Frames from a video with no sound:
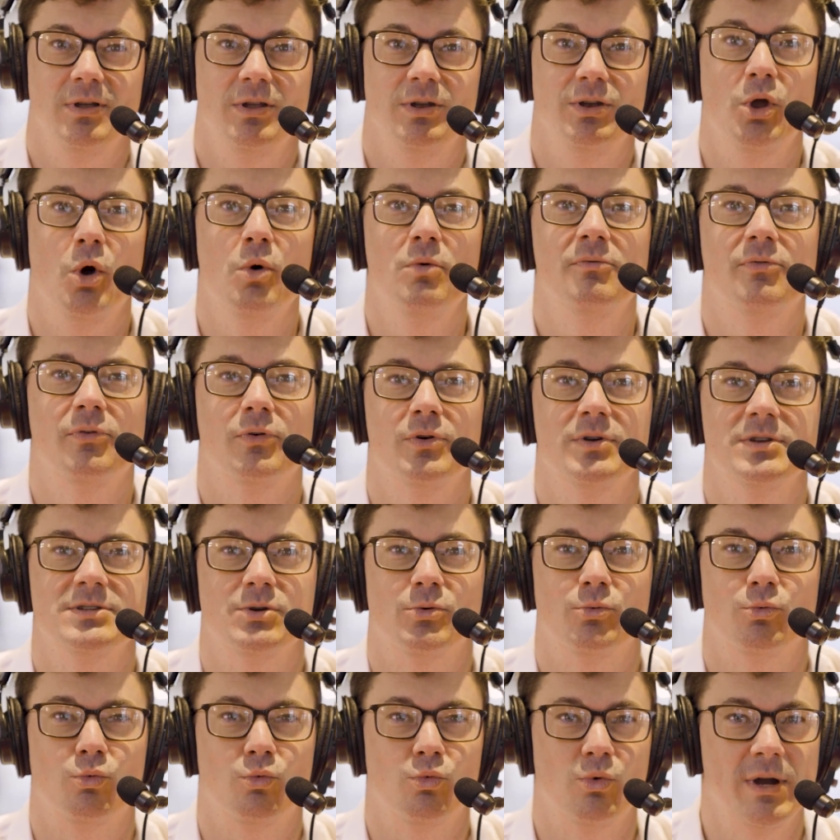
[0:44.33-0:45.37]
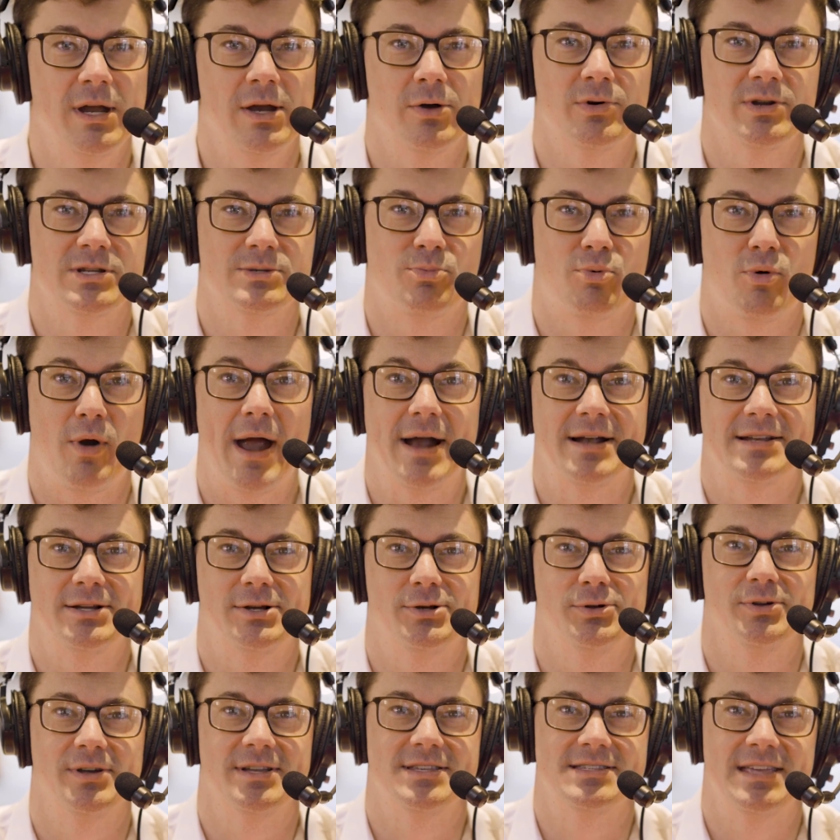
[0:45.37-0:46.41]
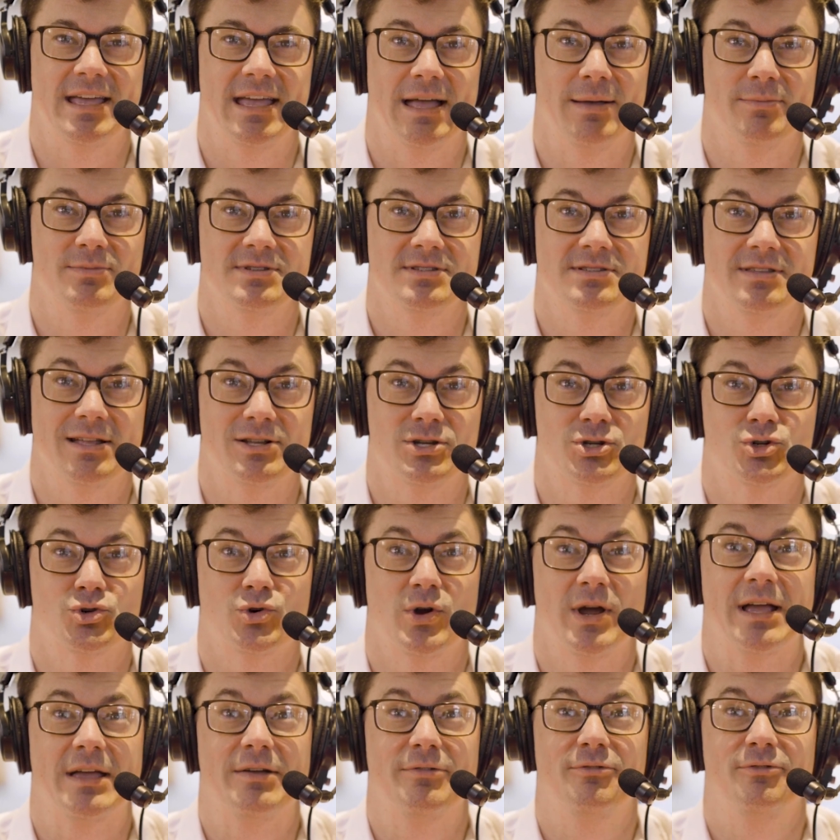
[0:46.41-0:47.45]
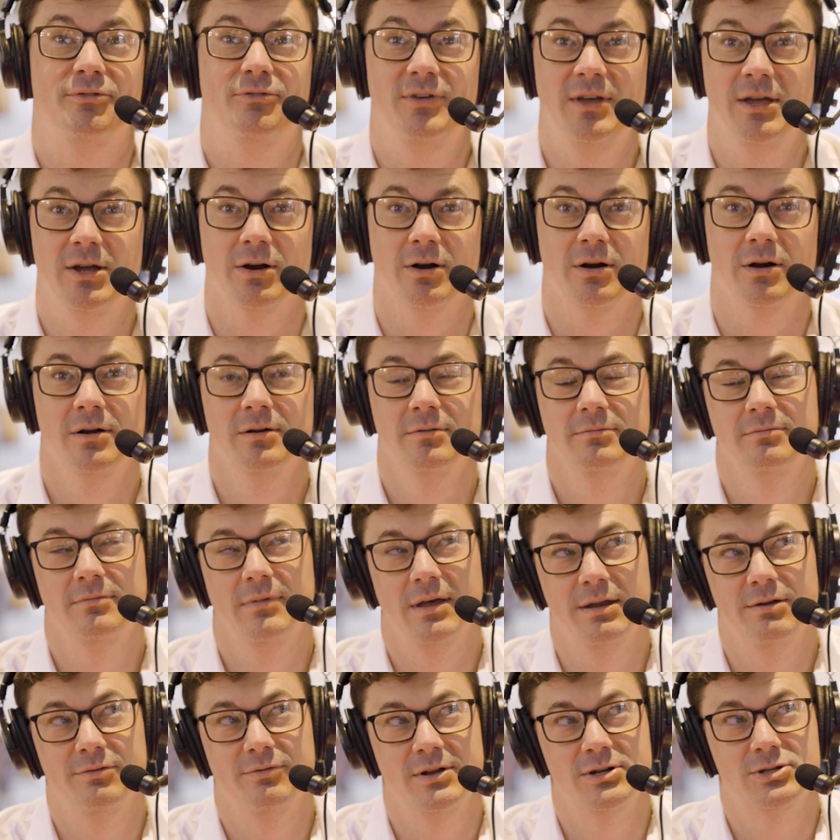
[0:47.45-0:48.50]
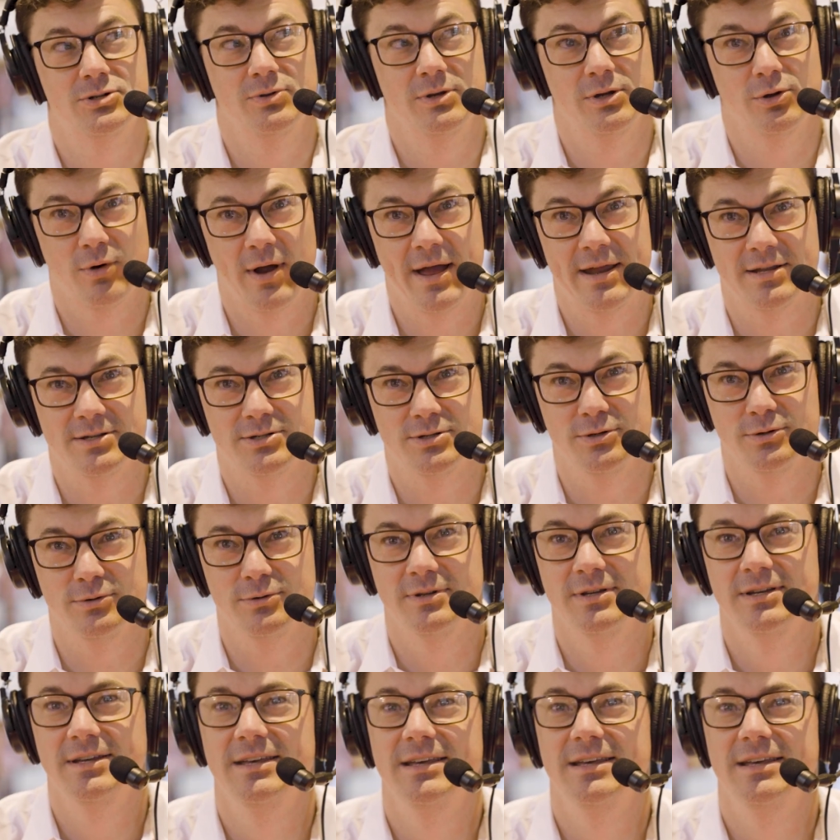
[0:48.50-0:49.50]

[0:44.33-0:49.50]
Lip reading: Known for his rigorous practical exams that strike fear, and eventually gratitude,